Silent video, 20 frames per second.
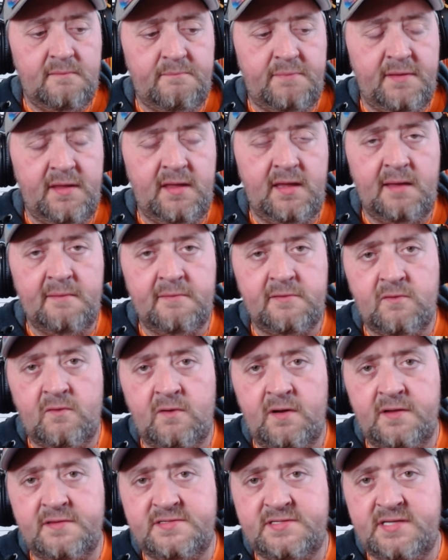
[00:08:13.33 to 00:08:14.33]
being able to
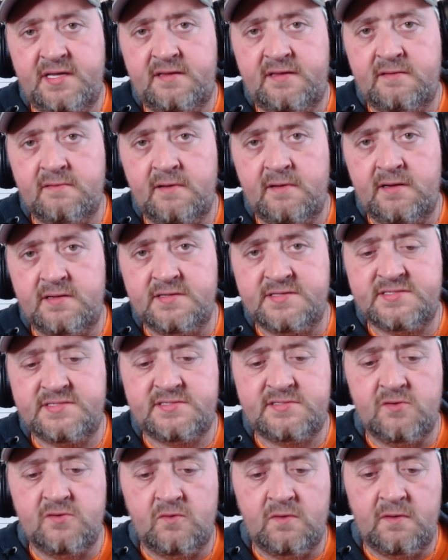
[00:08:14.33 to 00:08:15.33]
articulate a
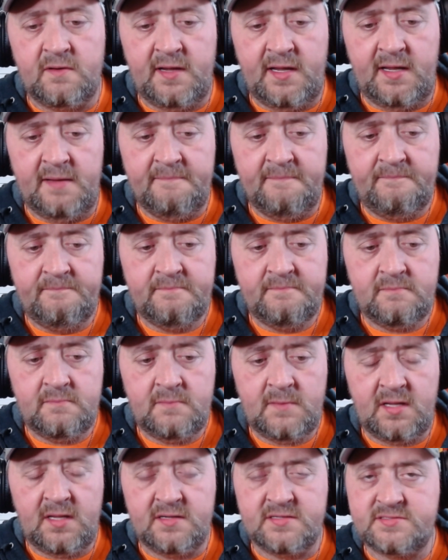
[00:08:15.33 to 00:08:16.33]
story
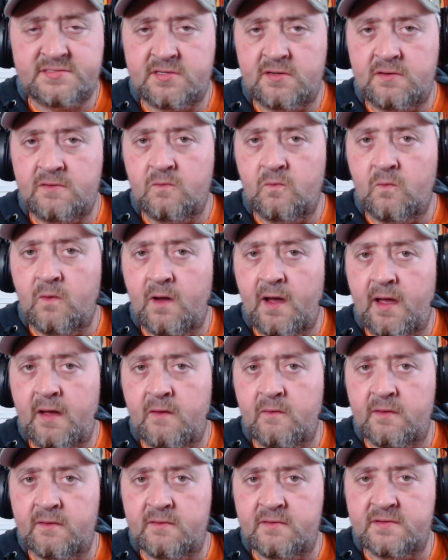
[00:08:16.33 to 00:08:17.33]
in a certain way,
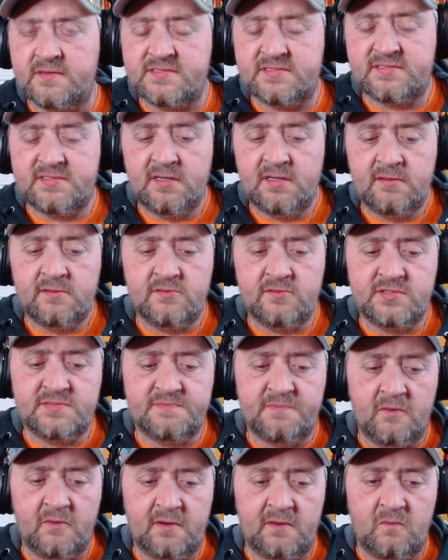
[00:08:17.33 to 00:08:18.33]
whether it's through
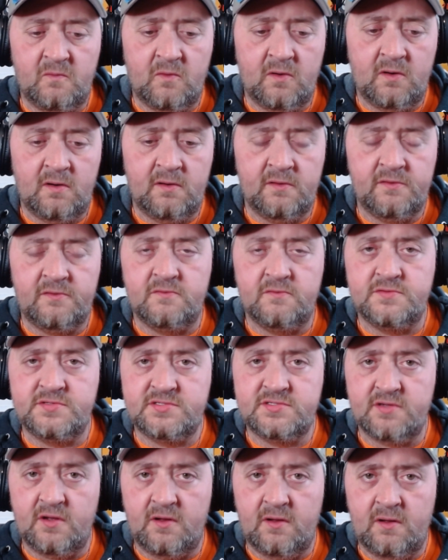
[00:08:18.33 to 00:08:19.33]
spoken word, through
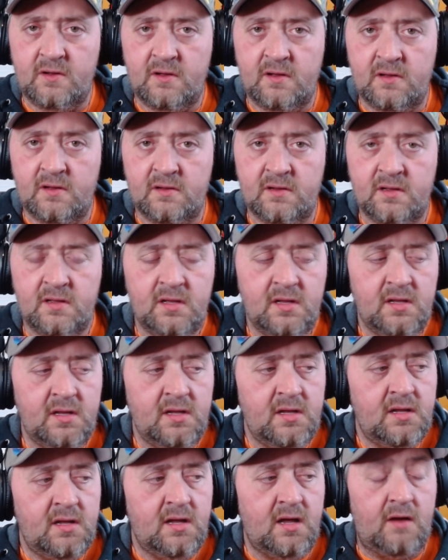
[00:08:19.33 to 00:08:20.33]
song,
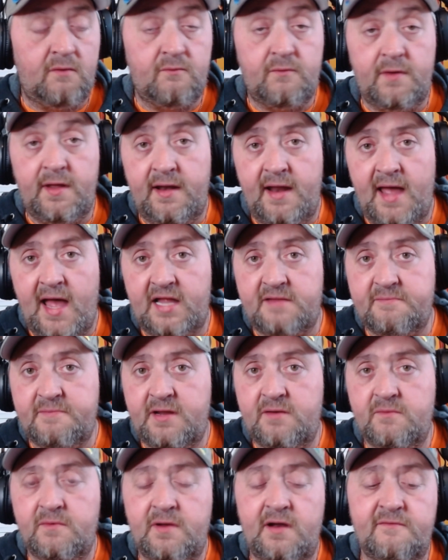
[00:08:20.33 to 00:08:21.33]
uh,
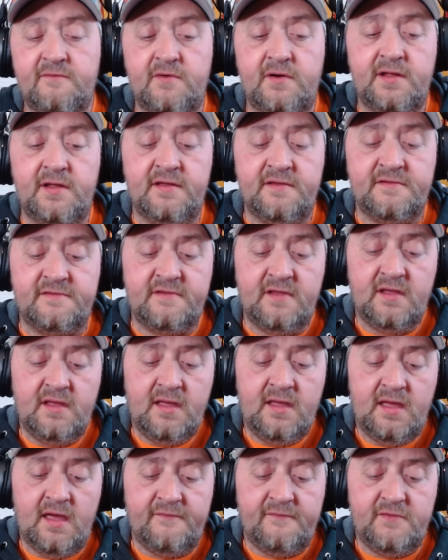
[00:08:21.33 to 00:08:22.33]
reenactment, whatever it is,
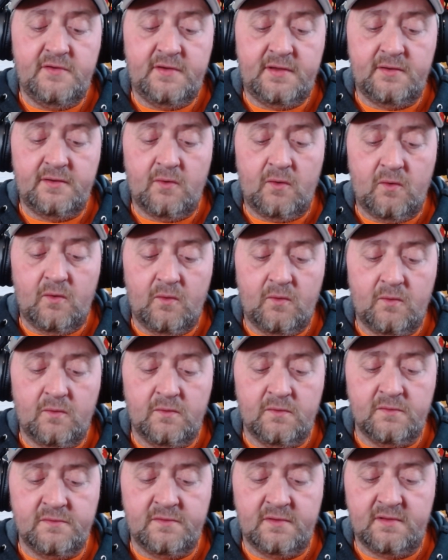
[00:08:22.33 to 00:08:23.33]
if you can
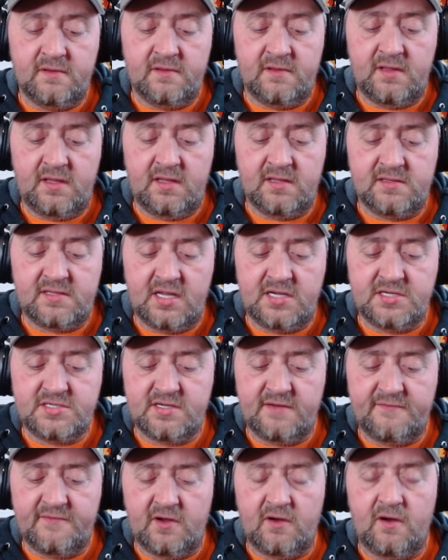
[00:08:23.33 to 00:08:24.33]
hold the
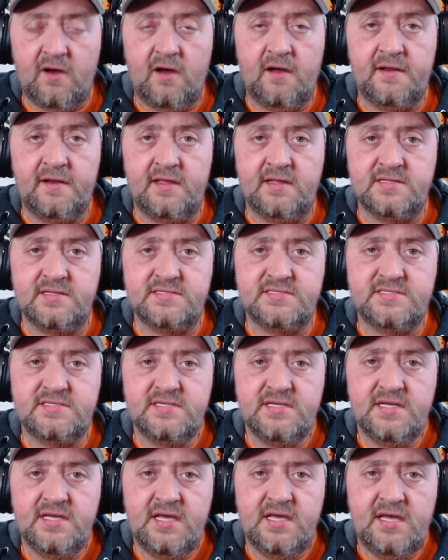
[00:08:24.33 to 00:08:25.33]
attention of your audience
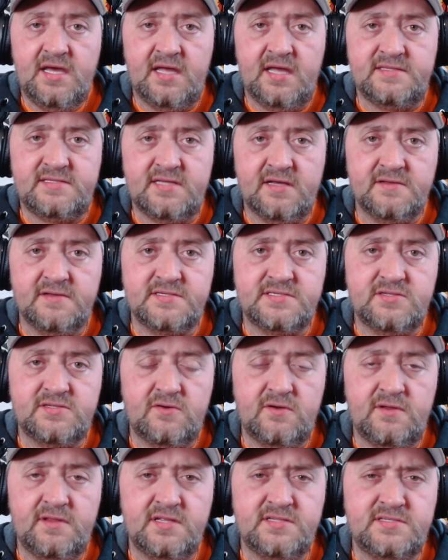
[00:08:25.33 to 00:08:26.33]
and tell a
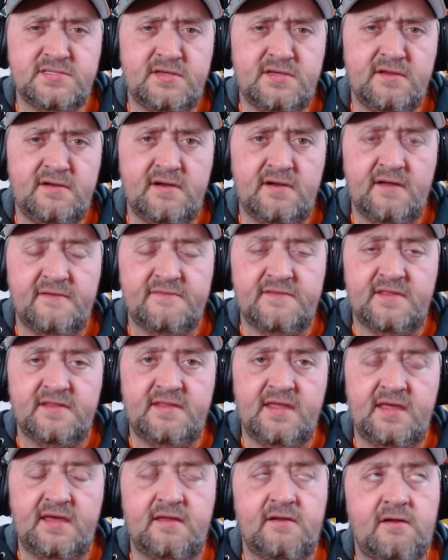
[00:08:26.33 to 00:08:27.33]
story that's good enough that
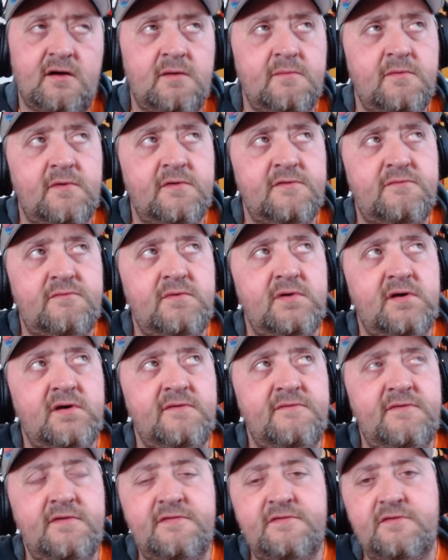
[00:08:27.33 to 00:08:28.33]
they can almost
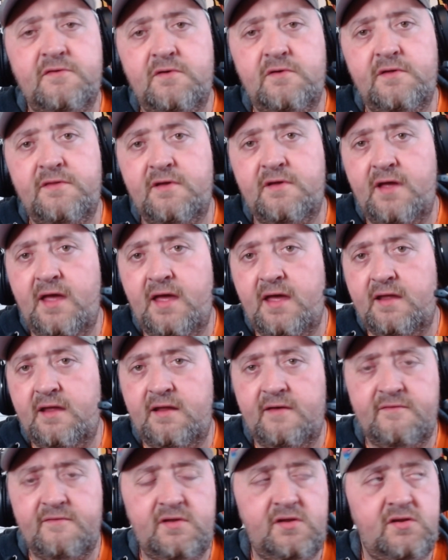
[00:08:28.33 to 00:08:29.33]
relive the story in their head,
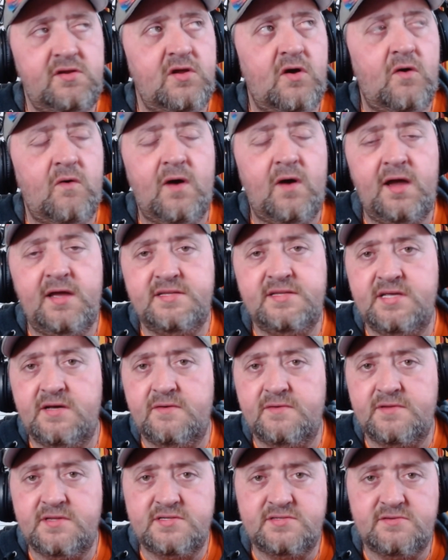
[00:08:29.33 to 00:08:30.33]
having no idea
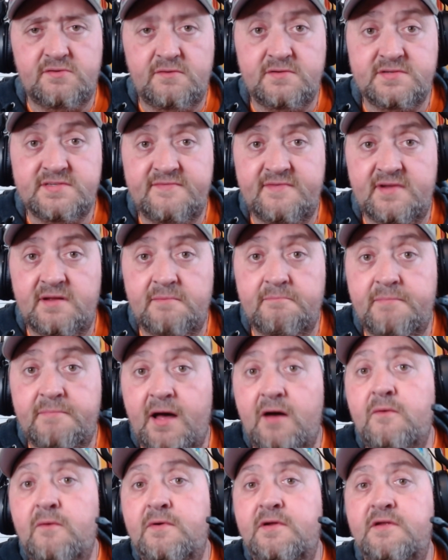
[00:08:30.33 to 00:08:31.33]
what the story was even
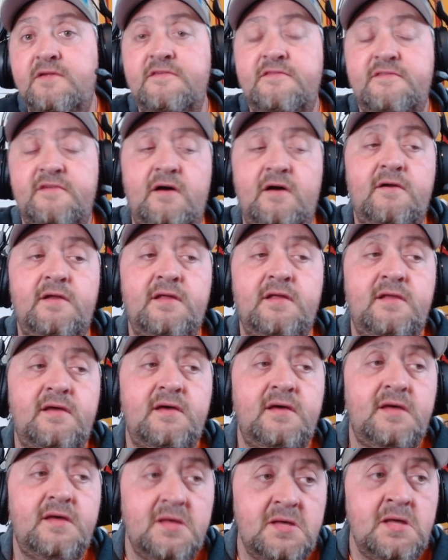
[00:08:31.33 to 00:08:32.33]
about when it started,
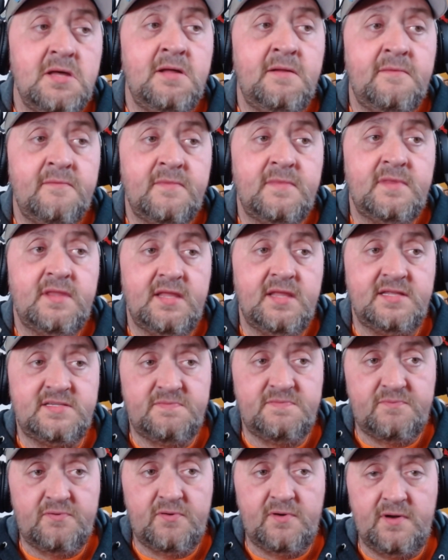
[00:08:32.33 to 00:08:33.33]

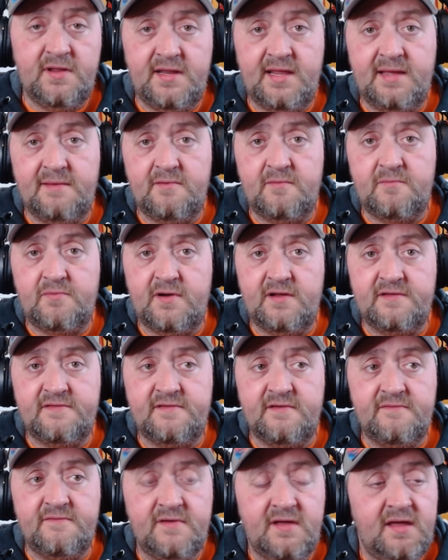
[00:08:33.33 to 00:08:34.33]
that's pretty damn
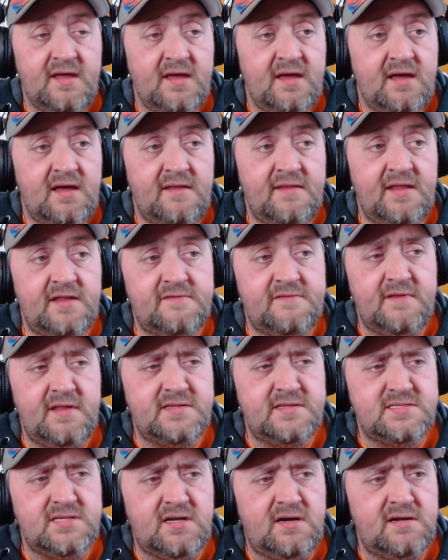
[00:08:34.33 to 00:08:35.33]
impressive. And that's what
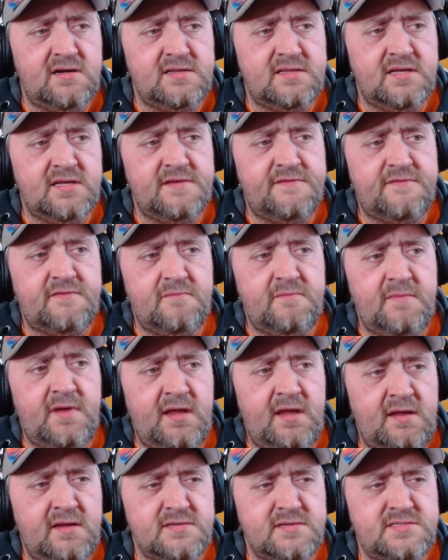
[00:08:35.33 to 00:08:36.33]
that song does for
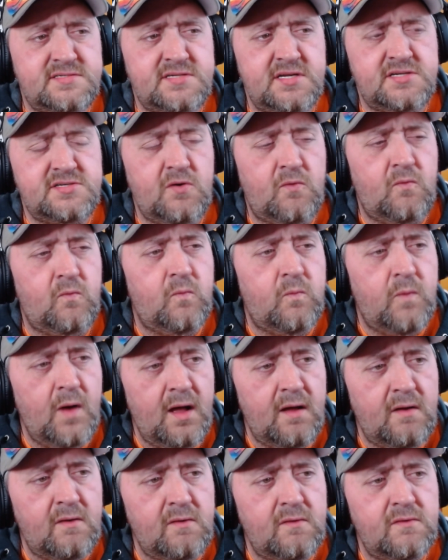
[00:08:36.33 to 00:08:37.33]
me. Such a
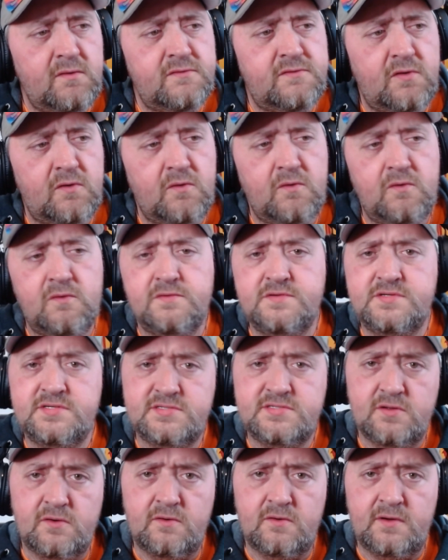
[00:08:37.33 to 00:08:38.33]
well told
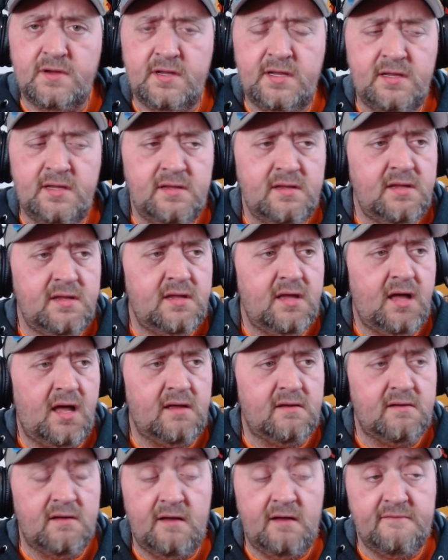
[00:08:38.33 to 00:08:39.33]
story.
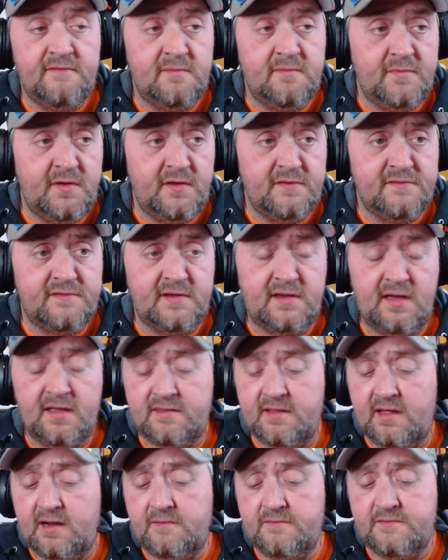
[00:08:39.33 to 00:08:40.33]
I love the music. I
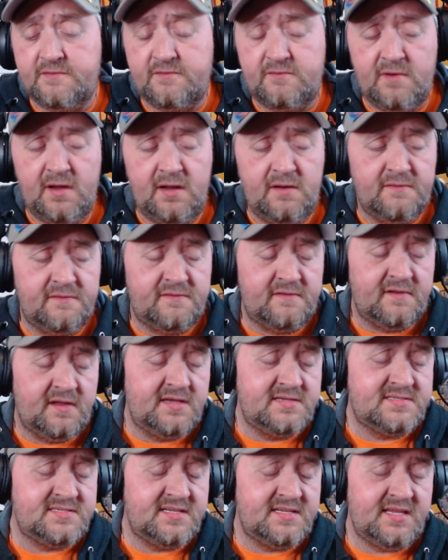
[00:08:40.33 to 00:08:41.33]
thought it was great. It was
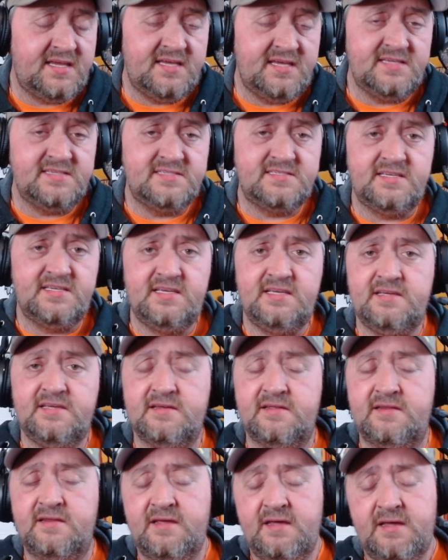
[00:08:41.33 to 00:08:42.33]
nice and easy
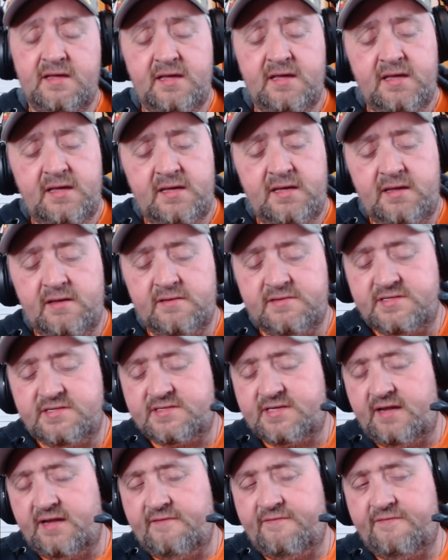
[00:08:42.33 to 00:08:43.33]
and you know, it
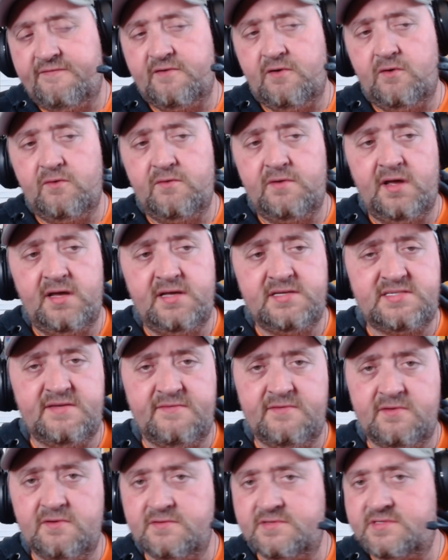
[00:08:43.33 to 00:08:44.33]
just kind of flowed nice,
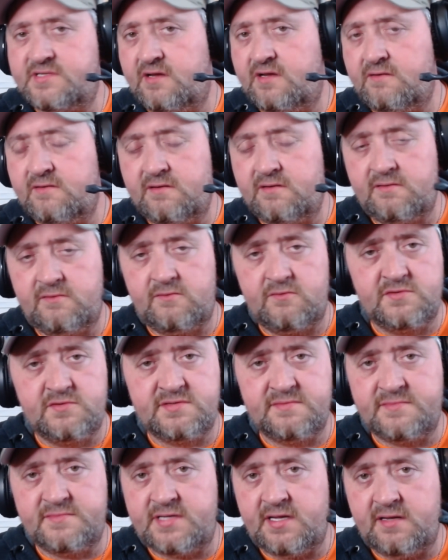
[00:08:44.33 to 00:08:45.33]
even though it was telling a
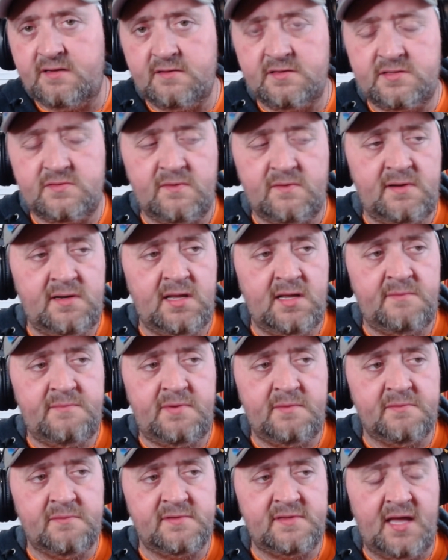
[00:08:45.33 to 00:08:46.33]
gruesome tale of 29
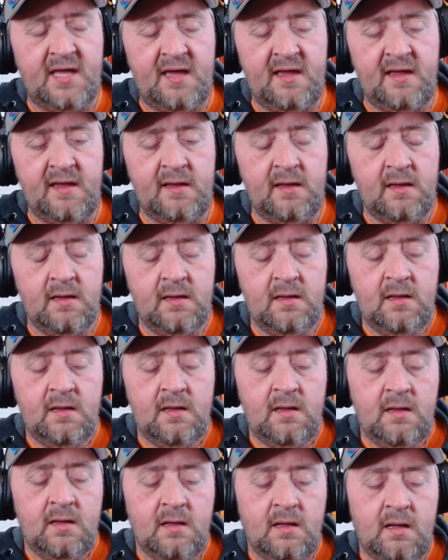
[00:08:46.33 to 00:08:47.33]
people dying.
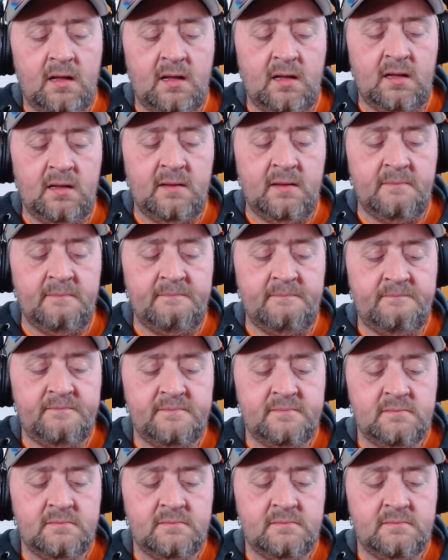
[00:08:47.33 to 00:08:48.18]
Um,